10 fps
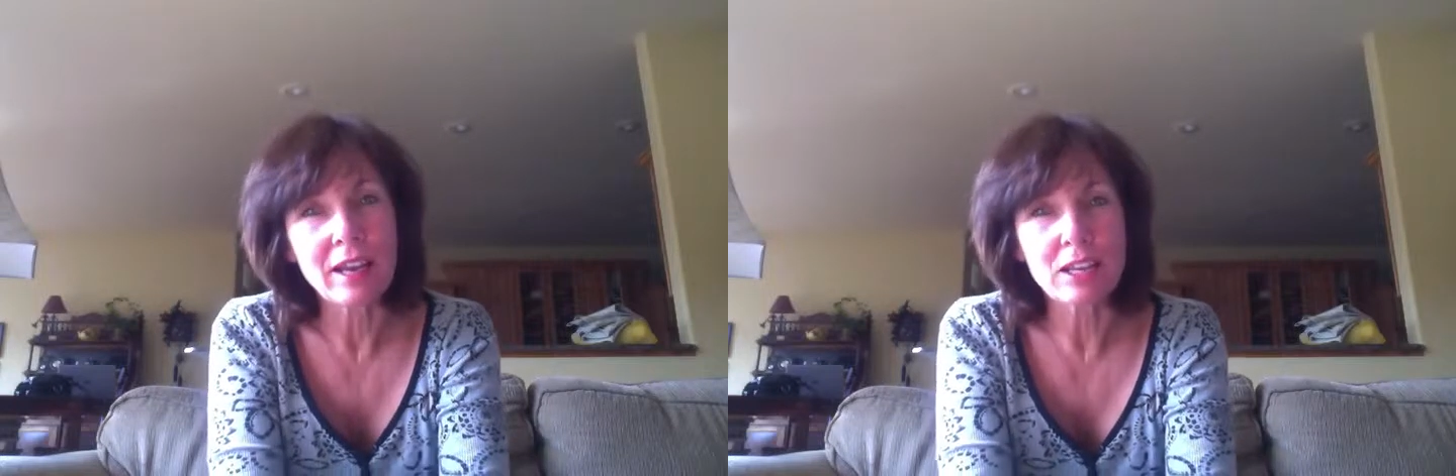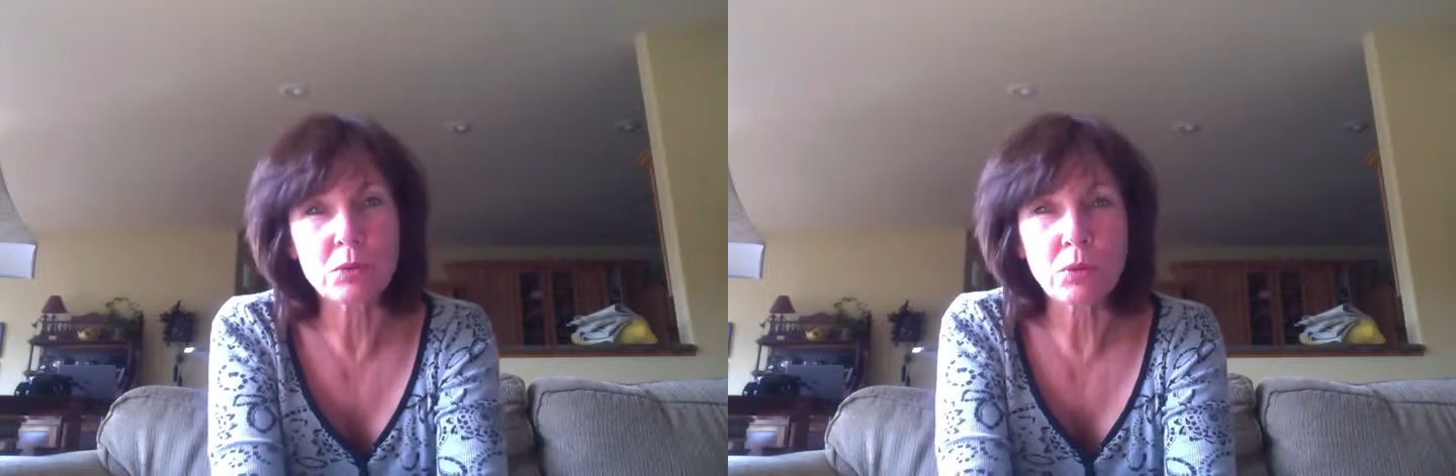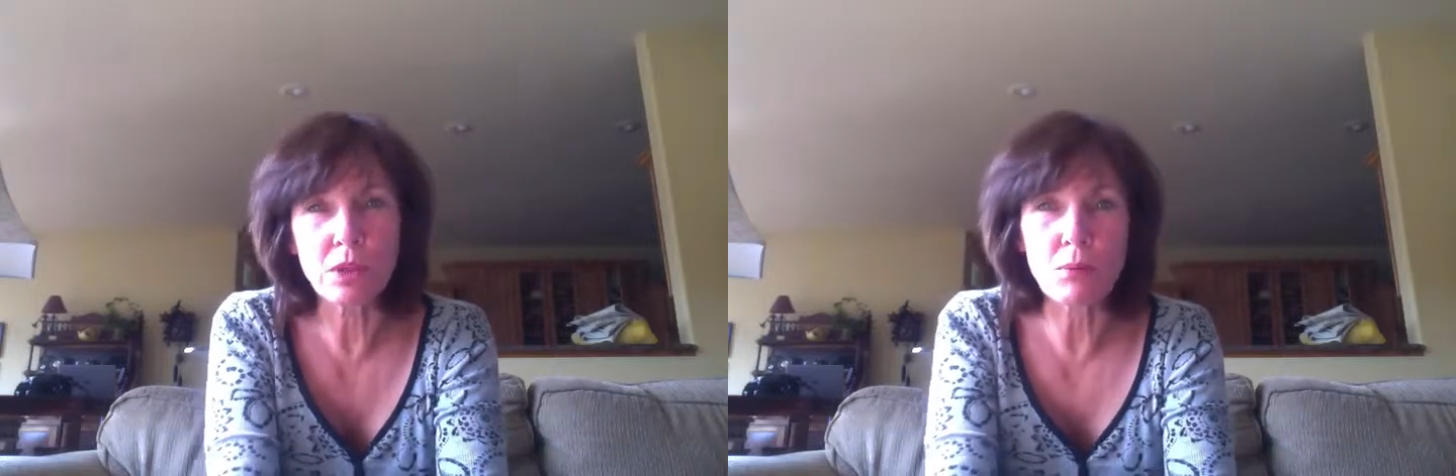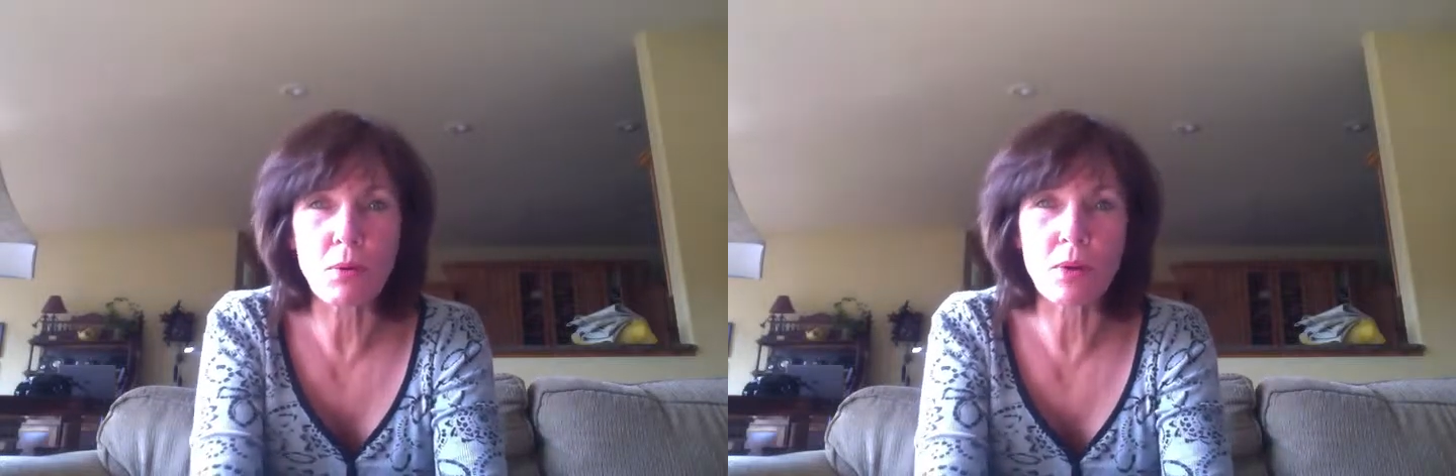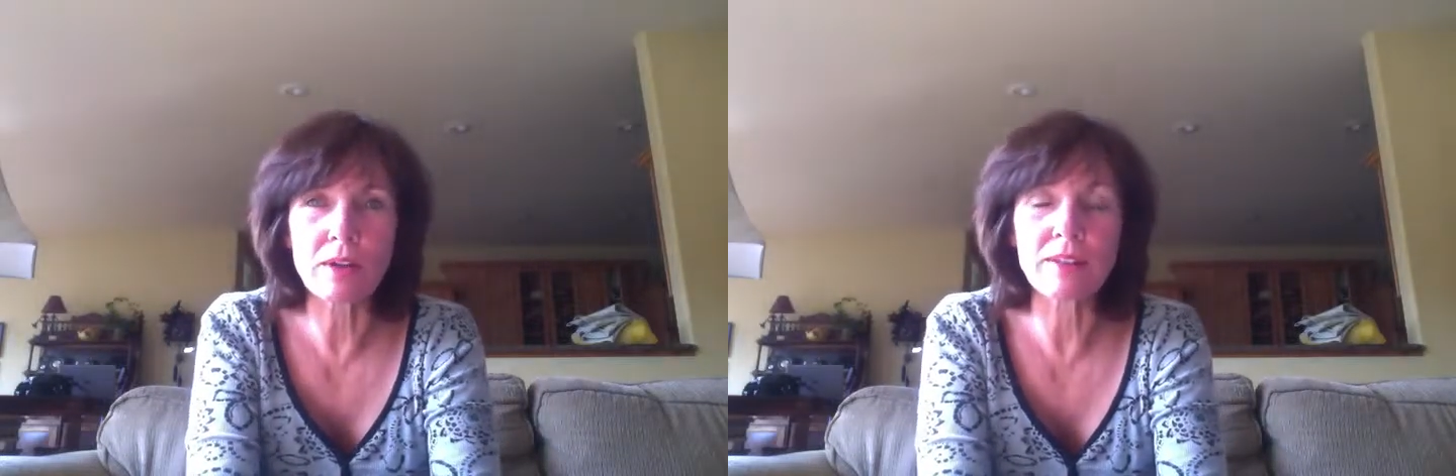It's really
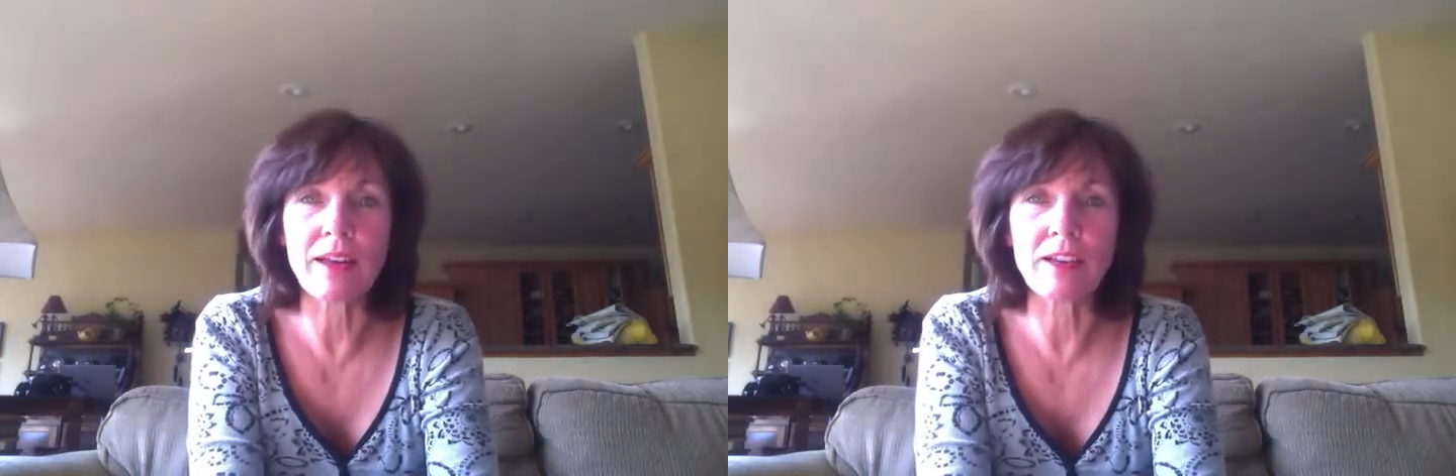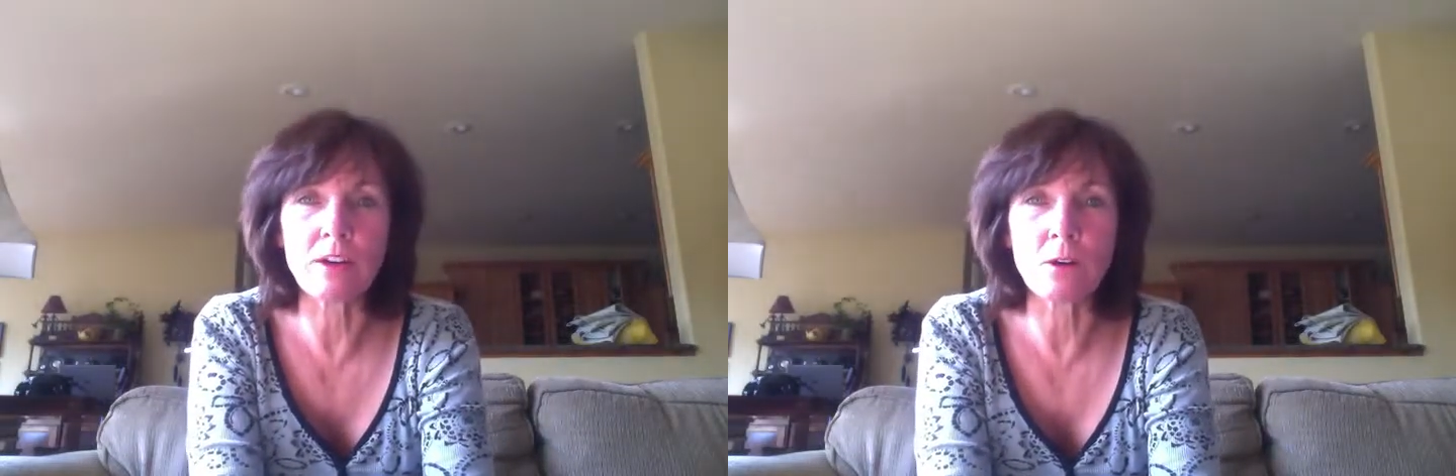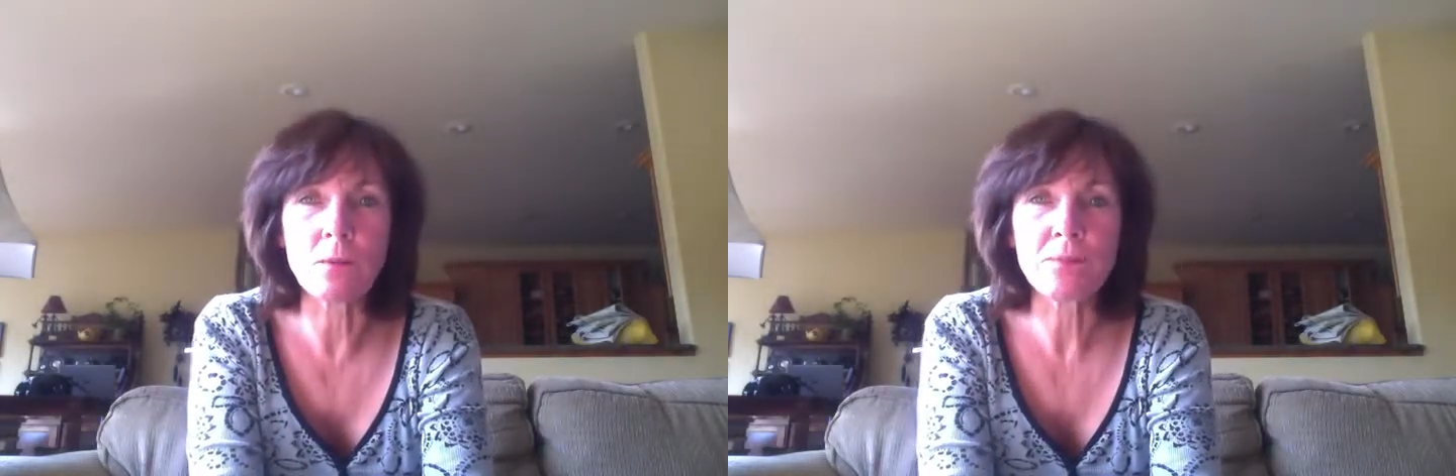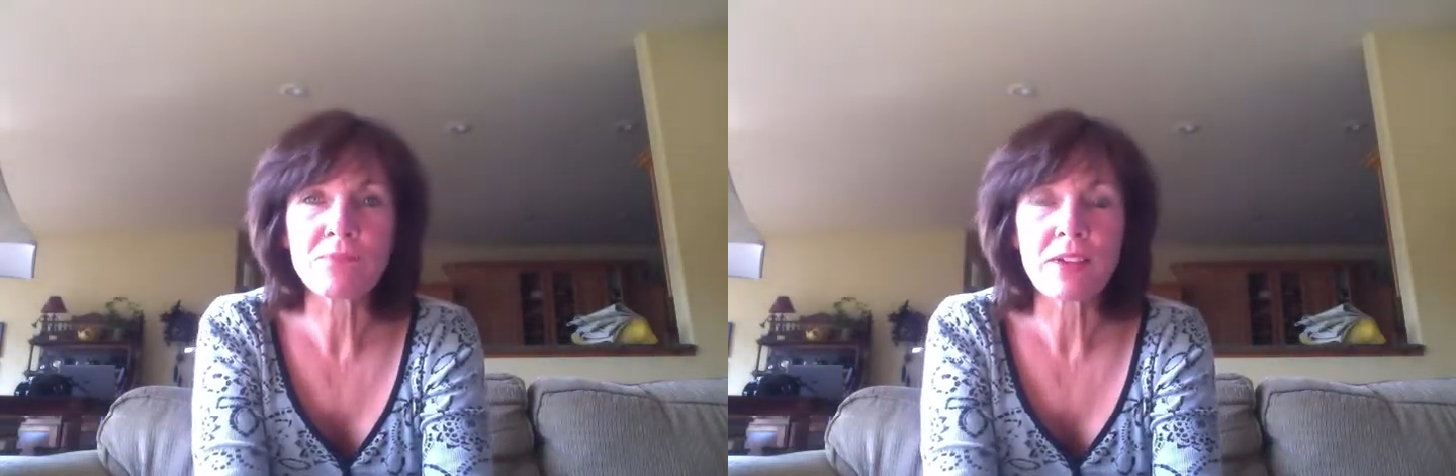important that you